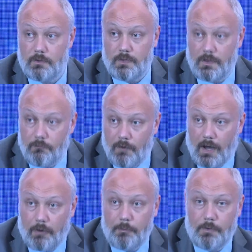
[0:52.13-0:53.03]
to the
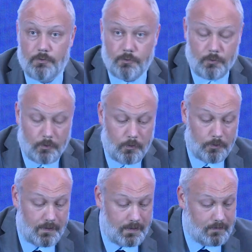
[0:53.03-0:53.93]
environment or
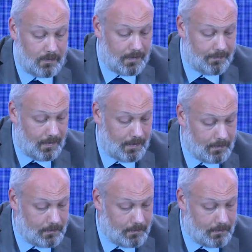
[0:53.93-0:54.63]
things like that.